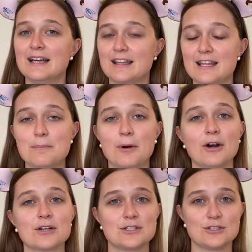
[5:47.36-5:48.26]
theme
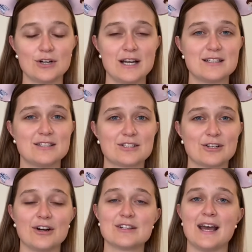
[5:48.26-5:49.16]
parks, dresses,
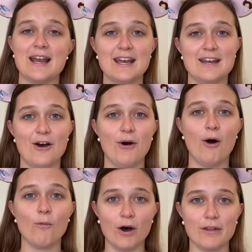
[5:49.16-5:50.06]
skirts, I didn't know
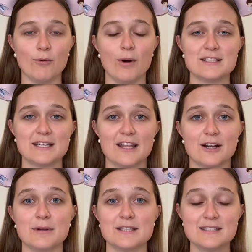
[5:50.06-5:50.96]
how well they went
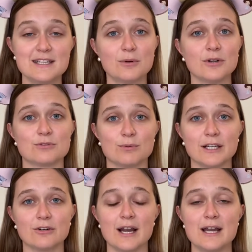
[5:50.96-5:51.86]
together, but Disney World is
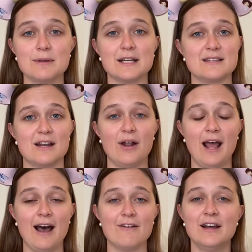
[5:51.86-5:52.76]
really great because they don't
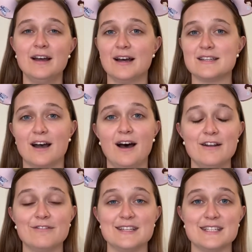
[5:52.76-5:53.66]
have a ton
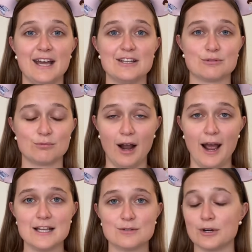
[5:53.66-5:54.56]
of intense
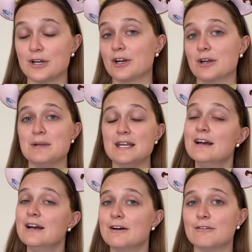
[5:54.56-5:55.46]
rides where you're going to be
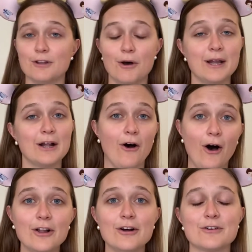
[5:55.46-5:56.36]
flowing
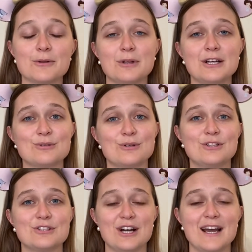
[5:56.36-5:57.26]
all over the place with
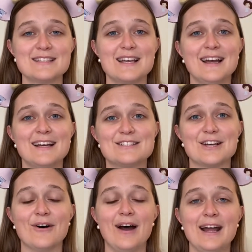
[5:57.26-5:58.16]
your dress.
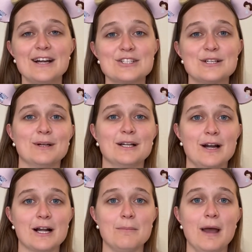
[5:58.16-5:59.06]
So I actually really
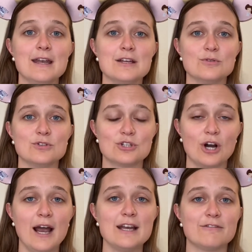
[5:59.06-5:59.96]
recommend
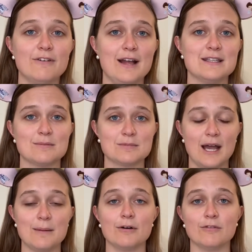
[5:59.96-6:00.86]
trying to find some
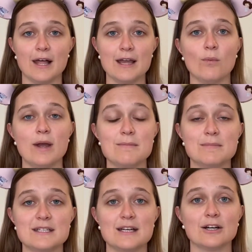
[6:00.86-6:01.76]
type of lightweight
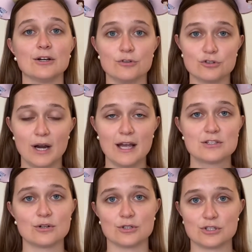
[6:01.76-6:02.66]
material
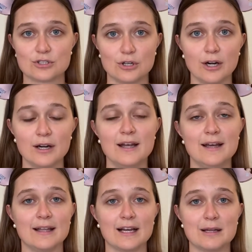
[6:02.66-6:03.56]
dress or skirt that